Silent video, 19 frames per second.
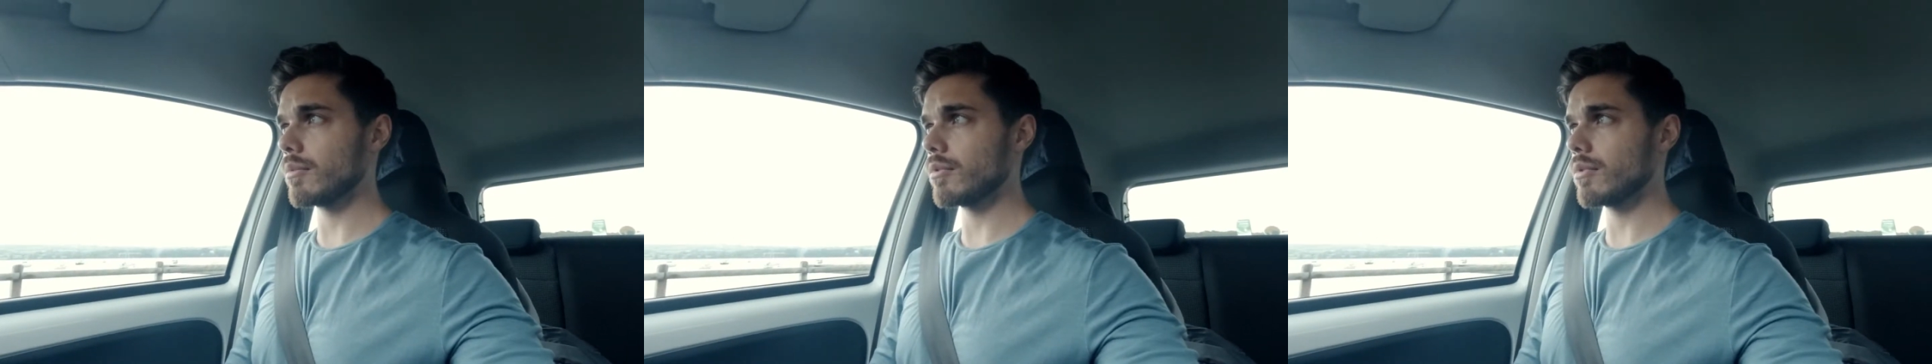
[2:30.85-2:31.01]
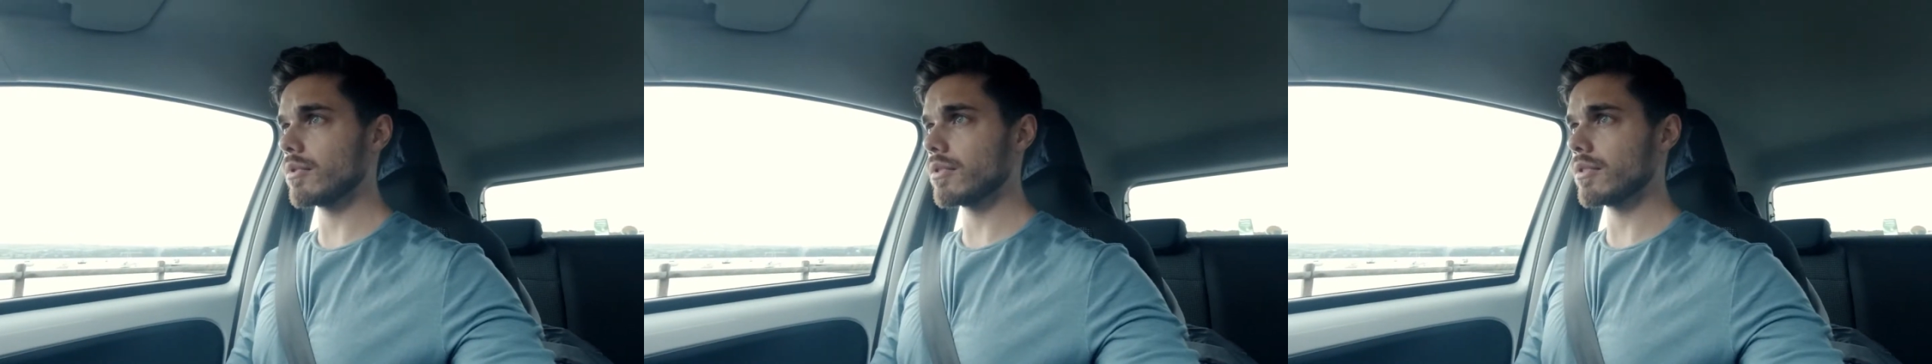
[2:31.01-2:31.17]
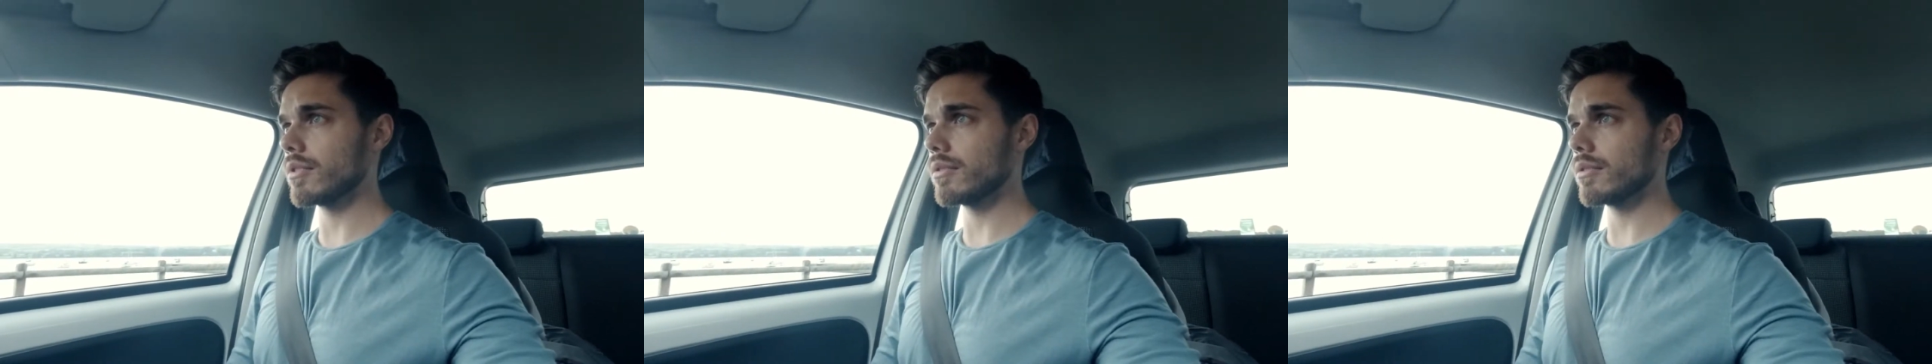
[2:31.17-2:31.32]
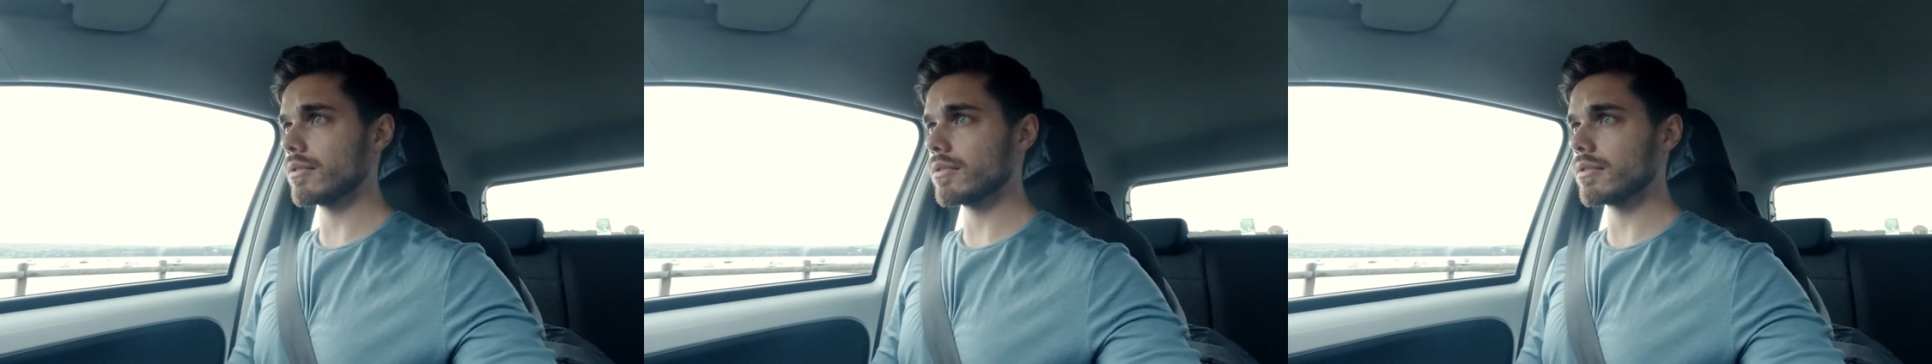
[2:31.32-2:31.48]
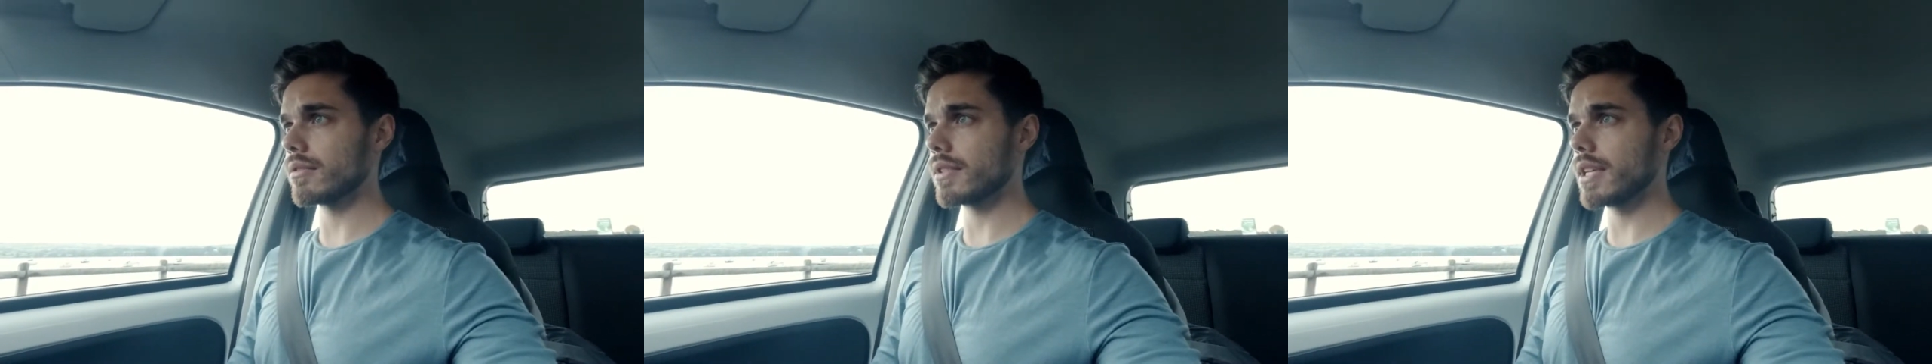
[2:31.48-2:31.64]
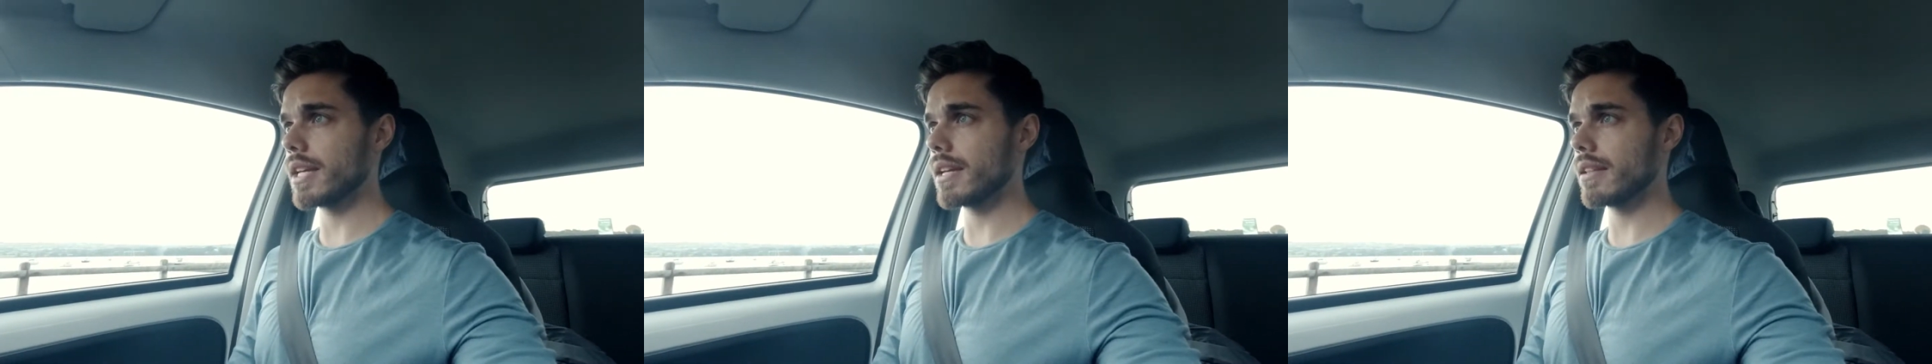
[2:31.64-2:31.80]
we'll
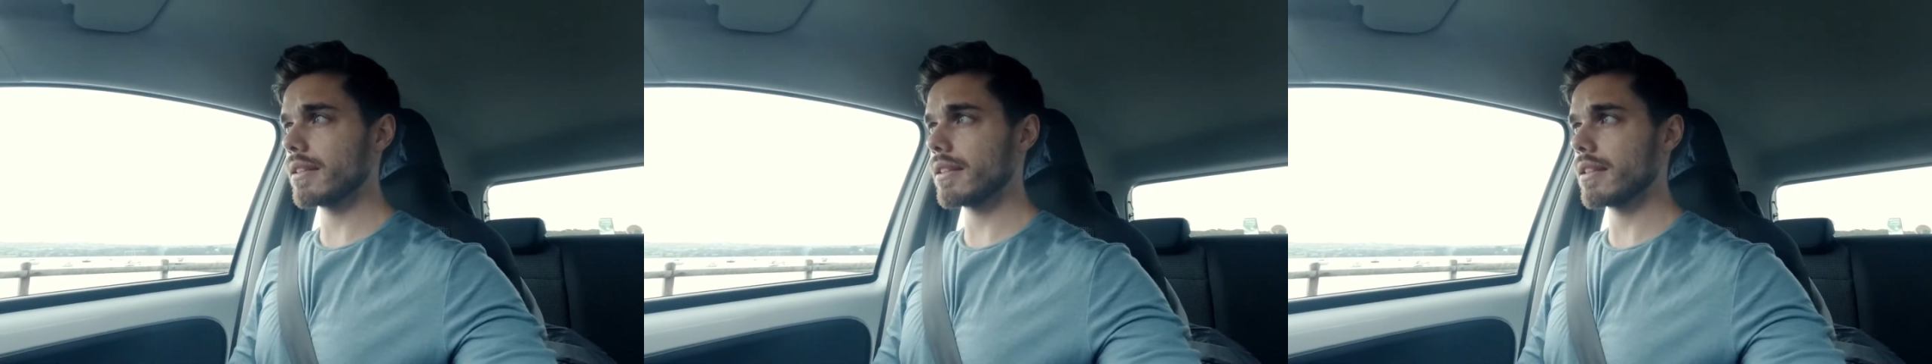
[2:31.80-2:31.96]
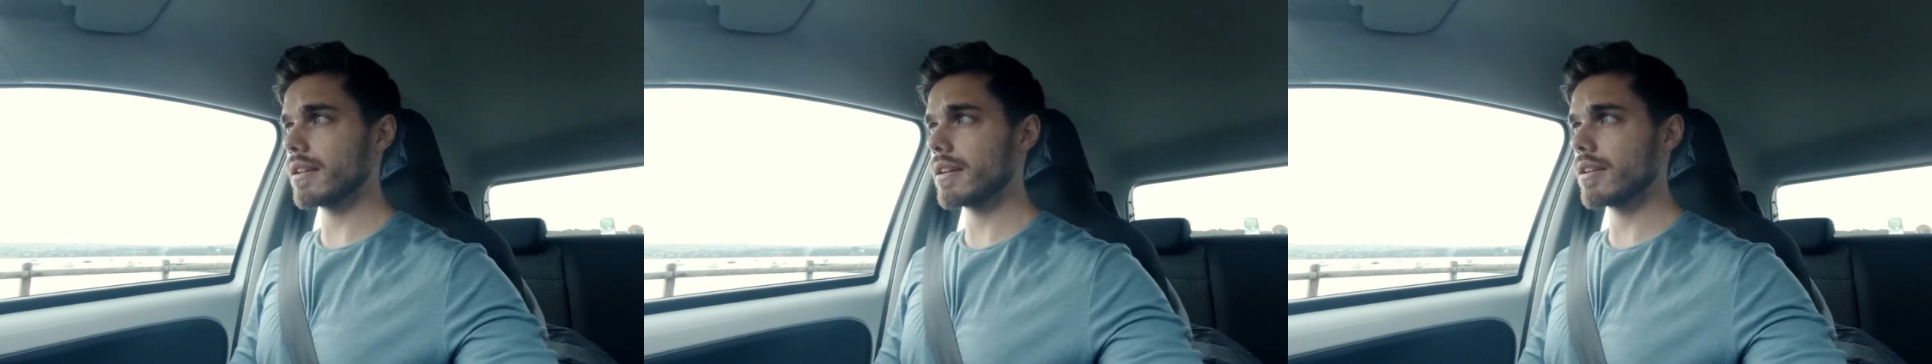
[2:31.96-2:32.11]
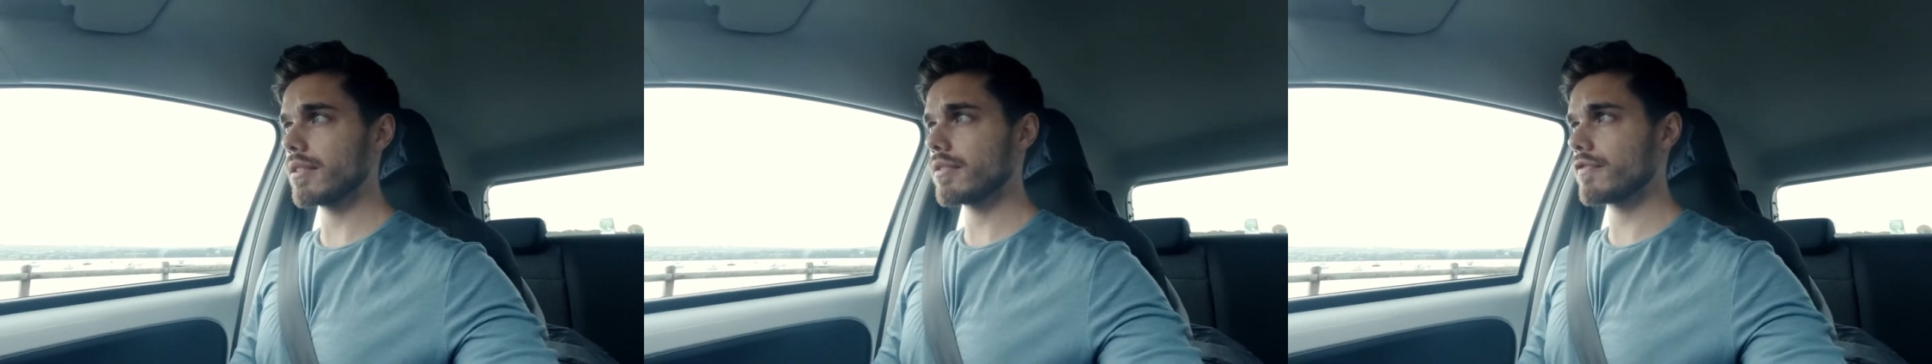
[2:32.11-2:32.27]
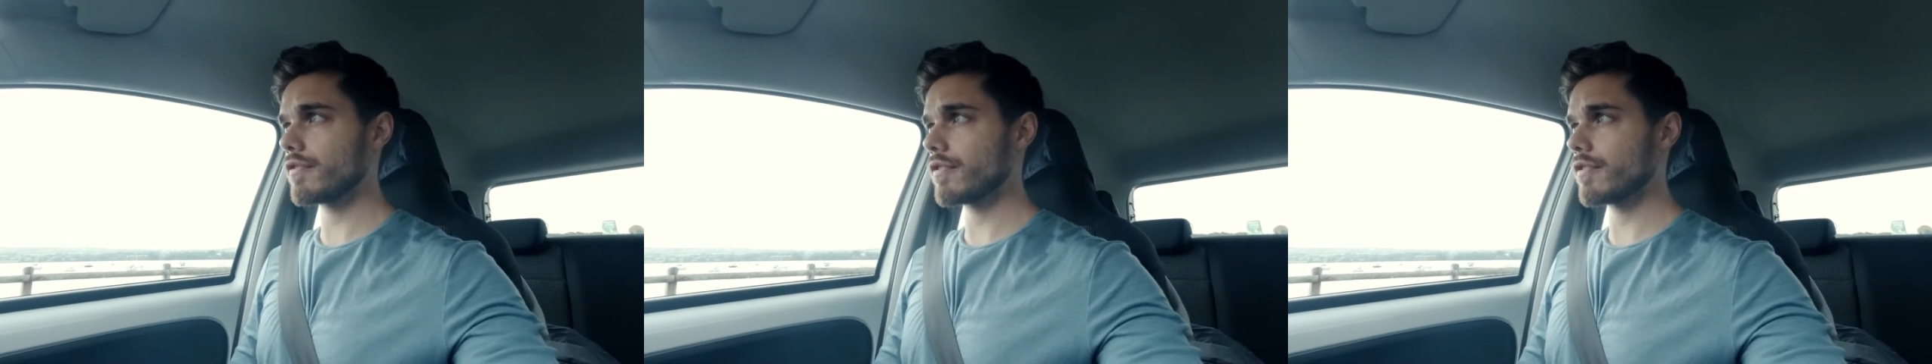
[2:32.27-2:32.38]
get there